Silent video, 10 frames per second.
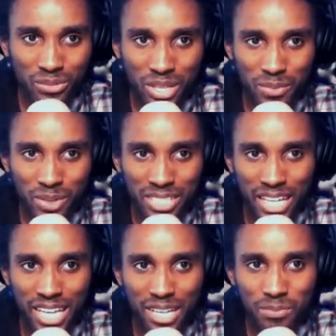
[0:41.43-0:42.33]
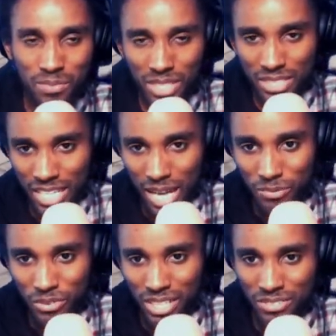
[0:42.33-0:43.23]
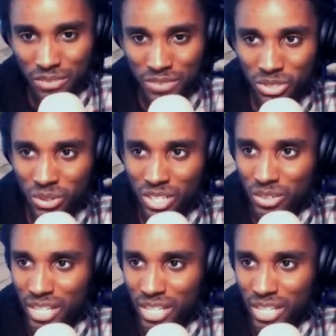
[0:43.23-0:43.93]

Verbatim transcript: right mouse to aim, tab for inventory. Okay,